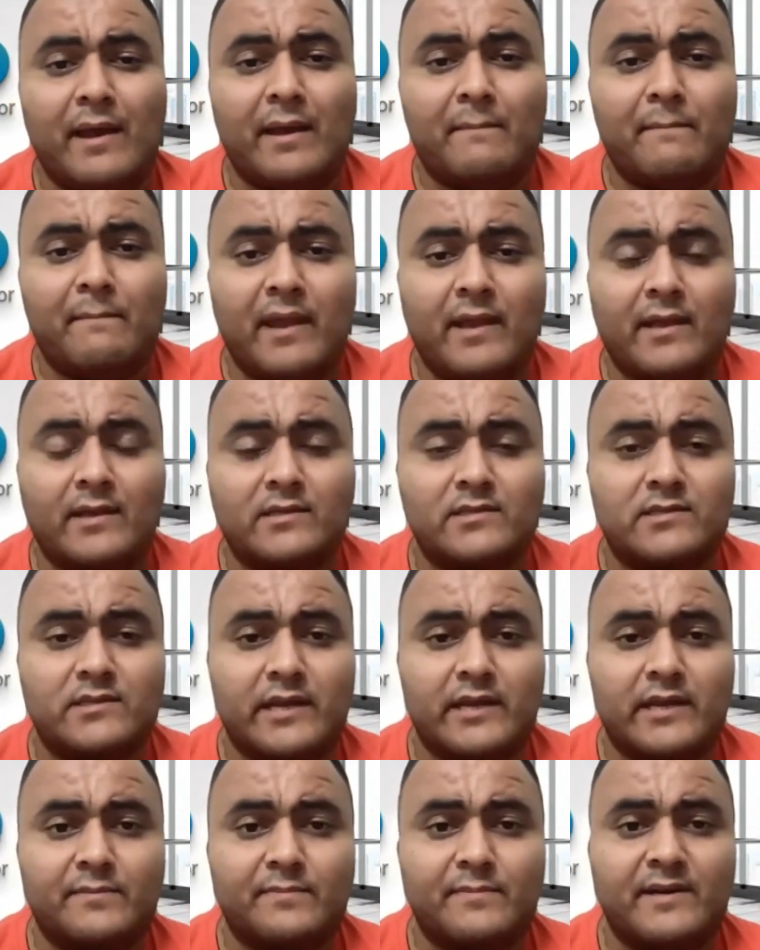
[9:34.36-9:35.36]
bank
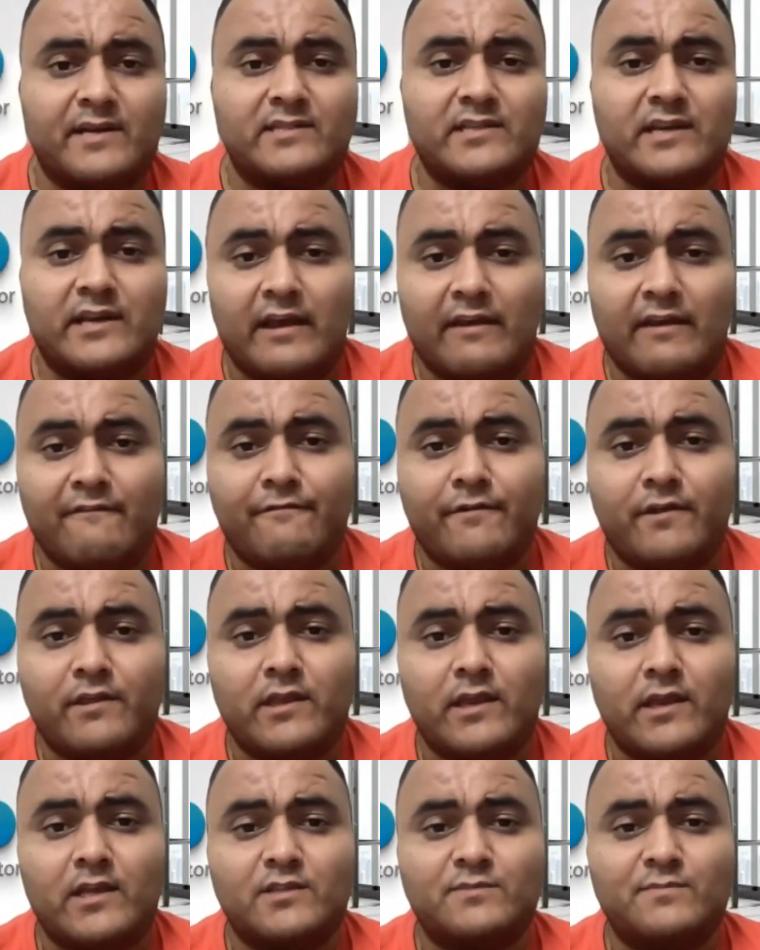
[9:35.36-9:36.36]
statements and
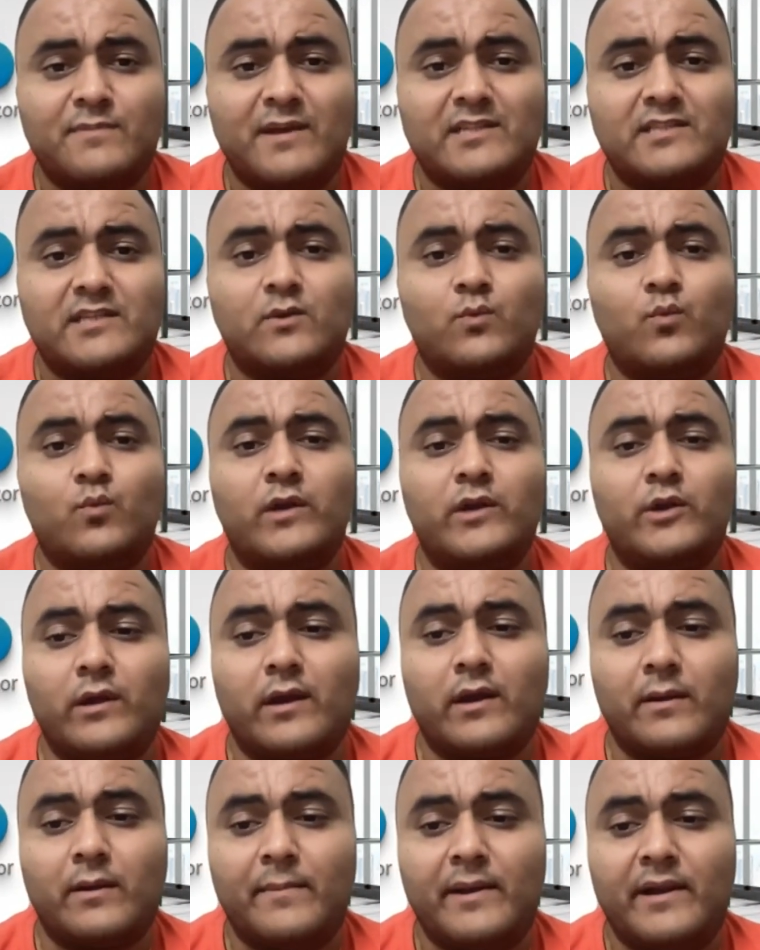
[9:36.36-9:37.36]
everything is matching, we
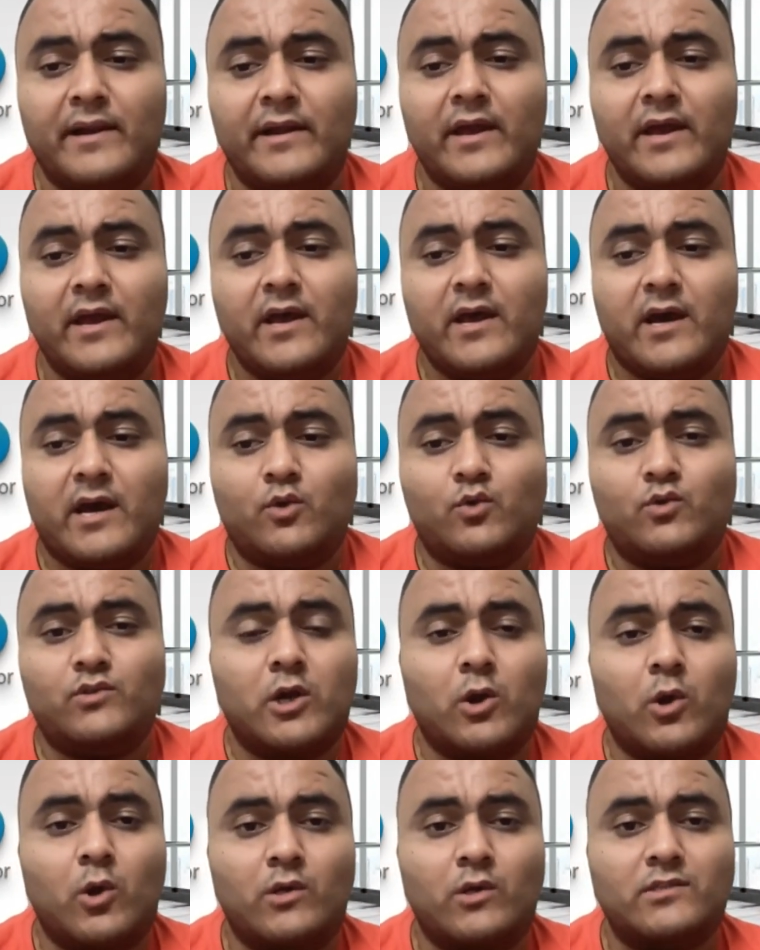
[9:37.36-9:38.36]
recommend you
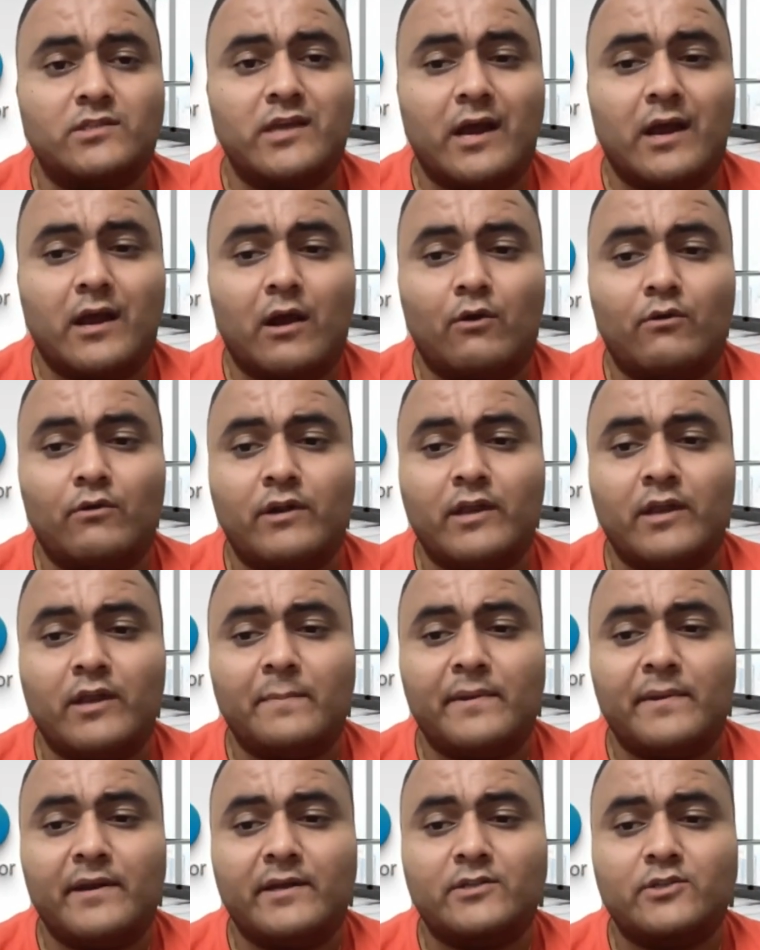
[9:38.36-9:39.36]
close the accounting
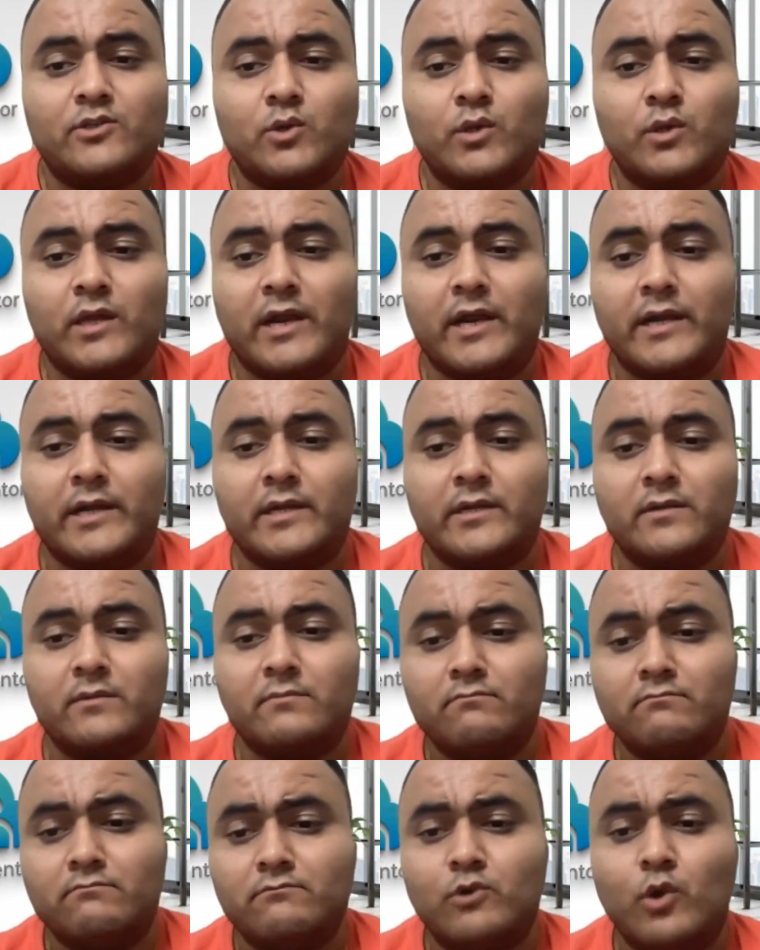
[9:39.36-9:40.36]
period so that
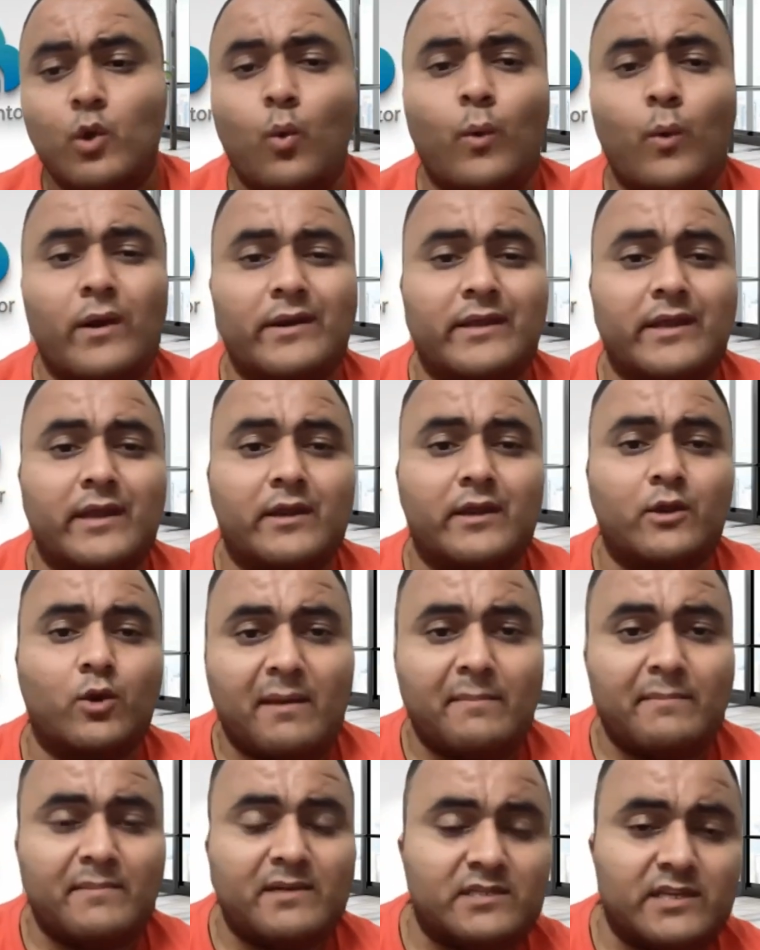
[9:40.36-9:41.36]
no one can
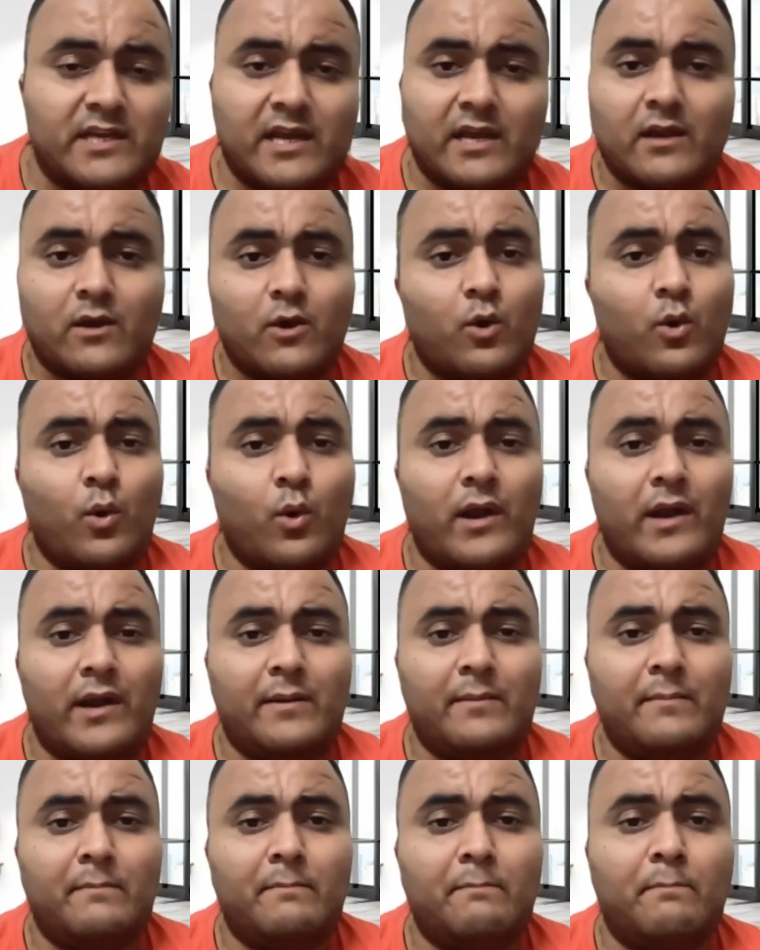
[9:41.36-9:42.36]
by mistake go
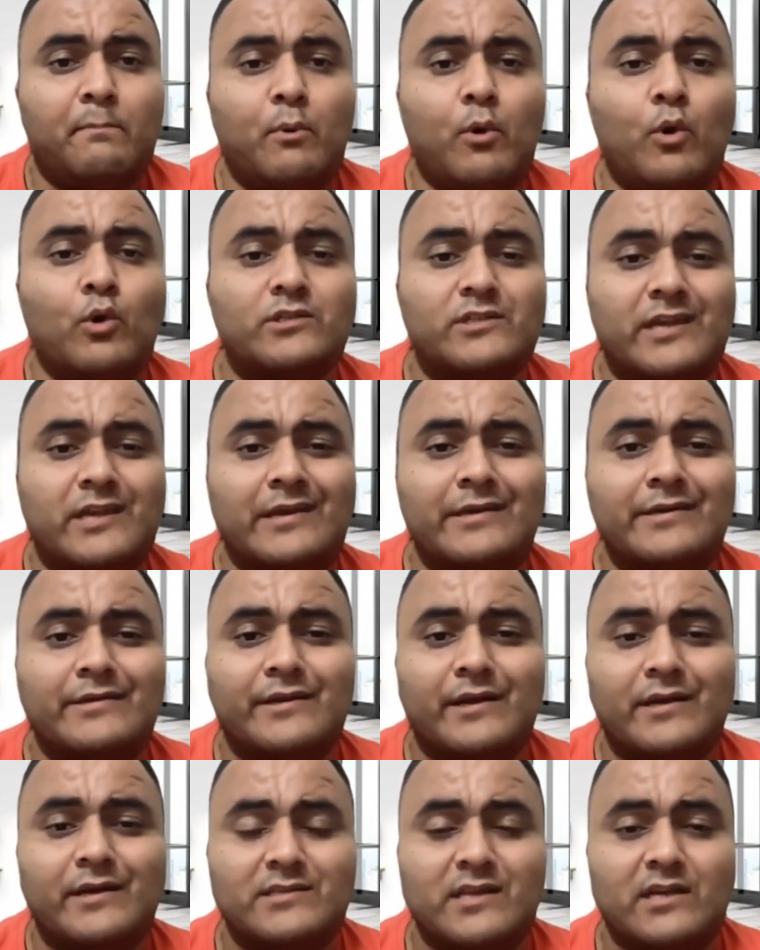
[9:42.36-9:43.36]
and post any
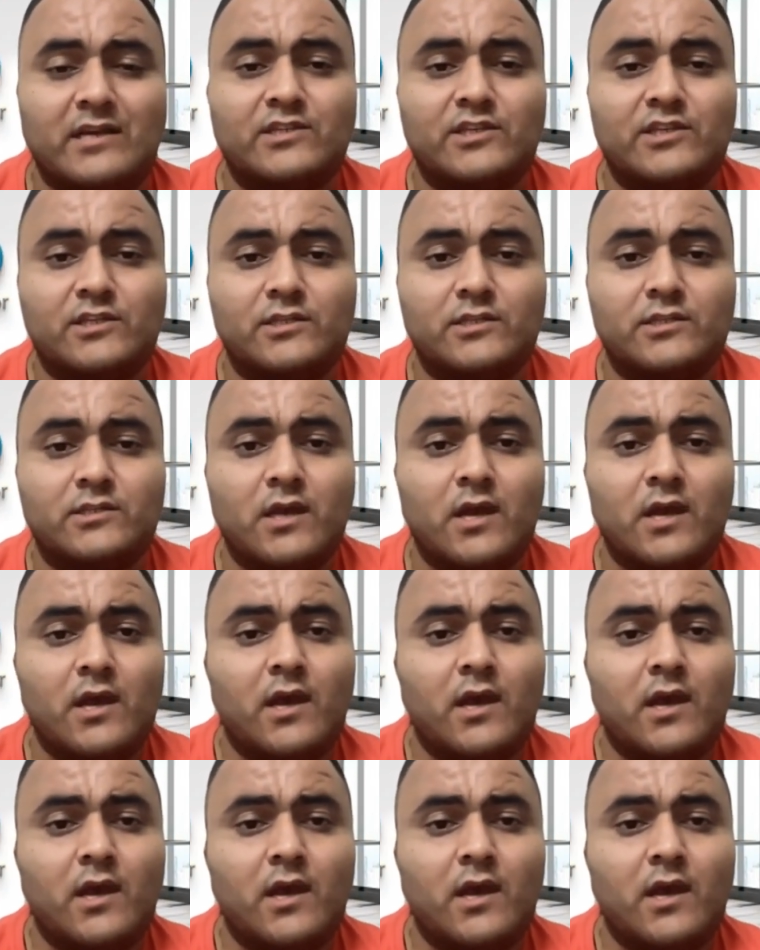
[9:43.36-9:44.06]
transactions